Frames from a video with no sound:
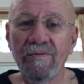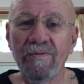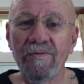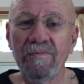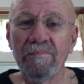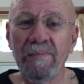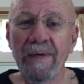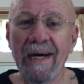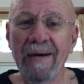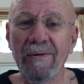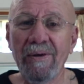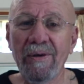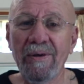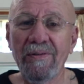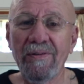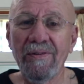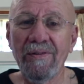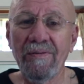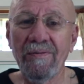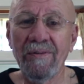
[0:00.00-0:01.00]

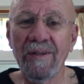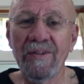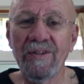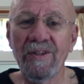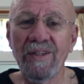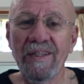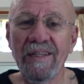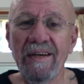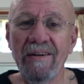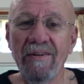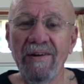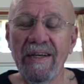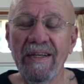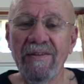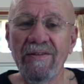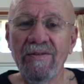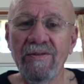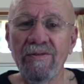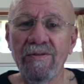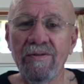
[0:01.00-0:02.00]
powders,
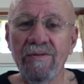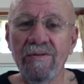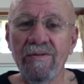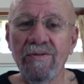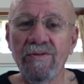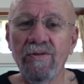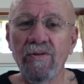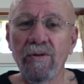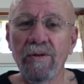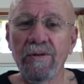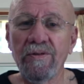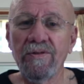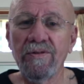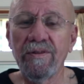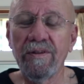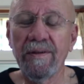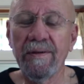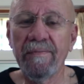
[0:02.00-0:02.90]
vegetarians sourced,